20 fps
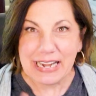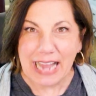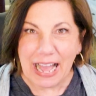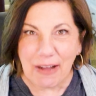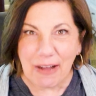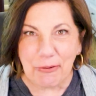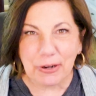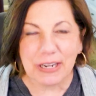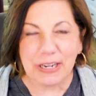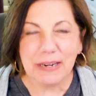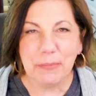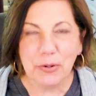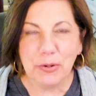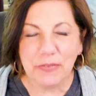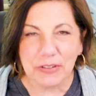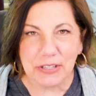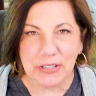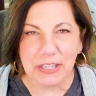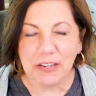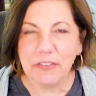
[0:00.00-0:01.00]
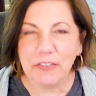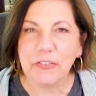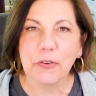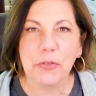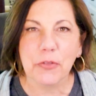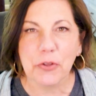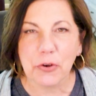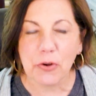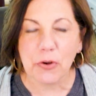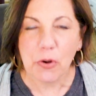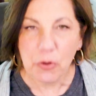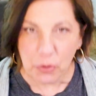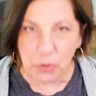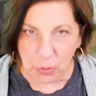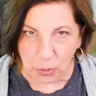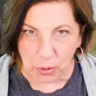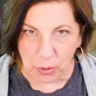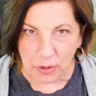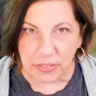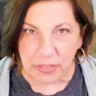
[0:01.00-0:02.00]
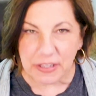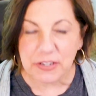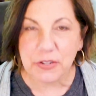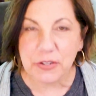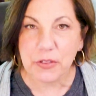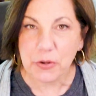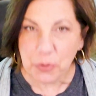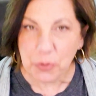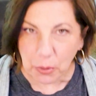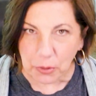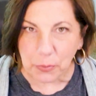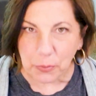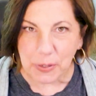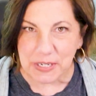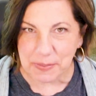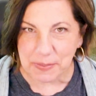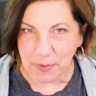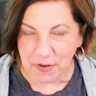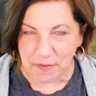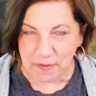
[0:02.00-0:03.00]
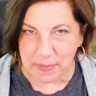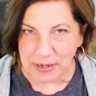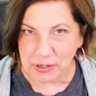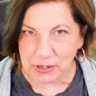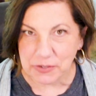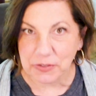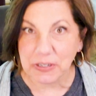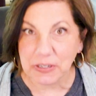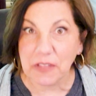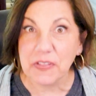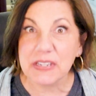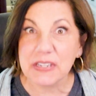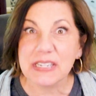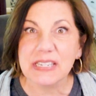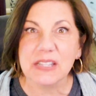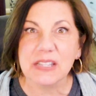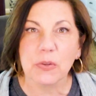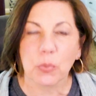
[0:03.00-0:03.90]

Now we're gonna move a little further north into the northwest part of Bakersfield, and this is